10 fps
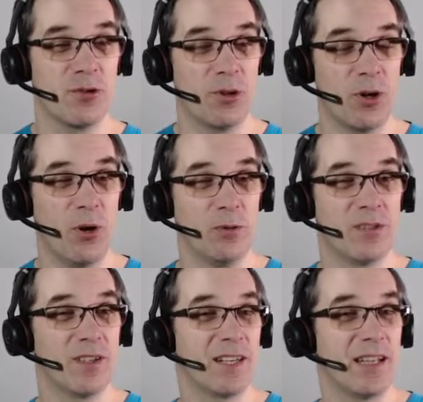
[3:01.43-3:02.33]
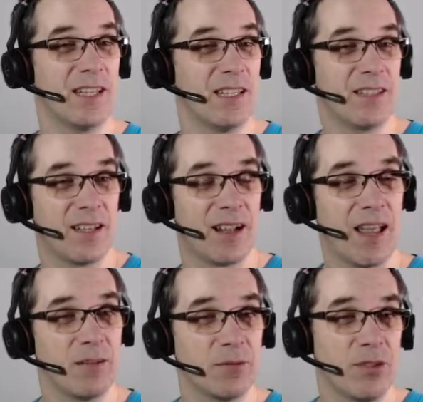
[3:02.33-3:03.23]
Studio Code directly in the
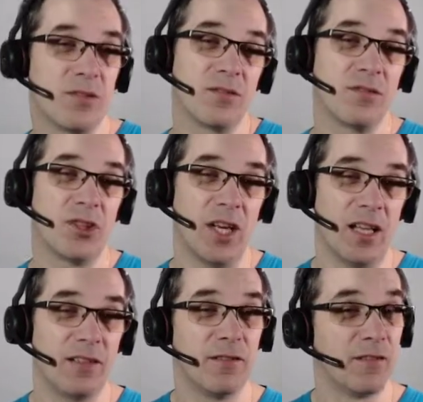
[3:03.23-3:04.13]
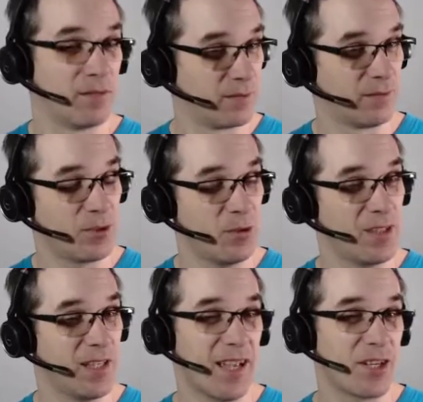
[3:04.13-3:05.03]
Cloud Shell
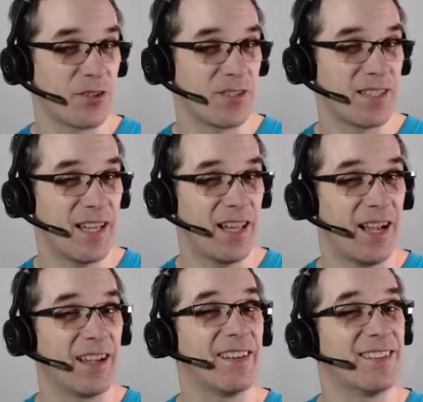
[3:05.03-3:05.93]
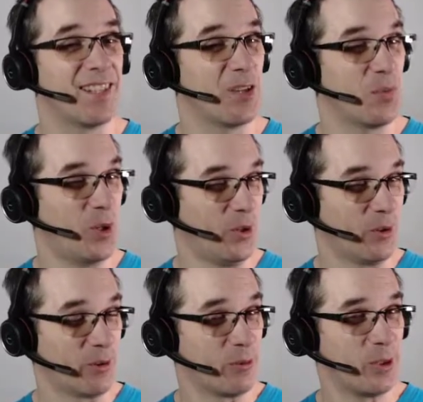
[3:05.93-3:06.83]
using Azure CLI. Isn't it
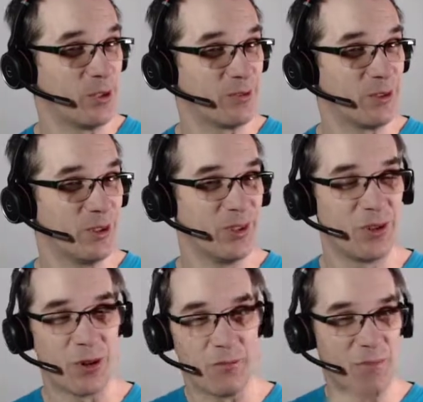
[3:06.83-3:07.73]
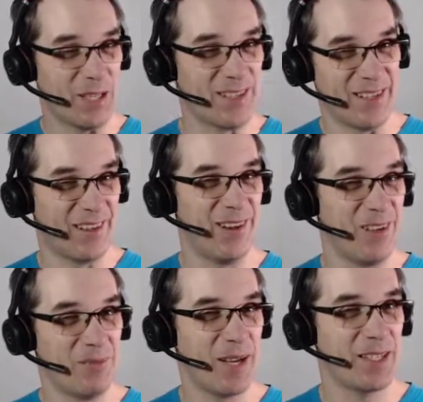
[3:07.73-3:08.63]
wonderful? You're mixing
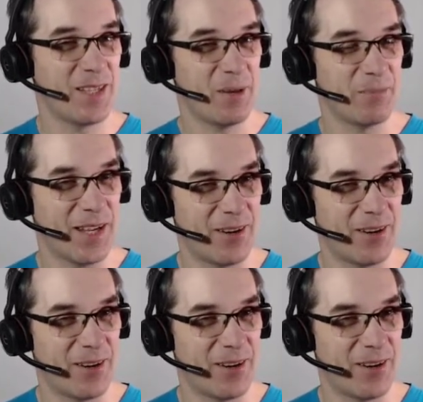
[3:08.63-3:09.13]
all my top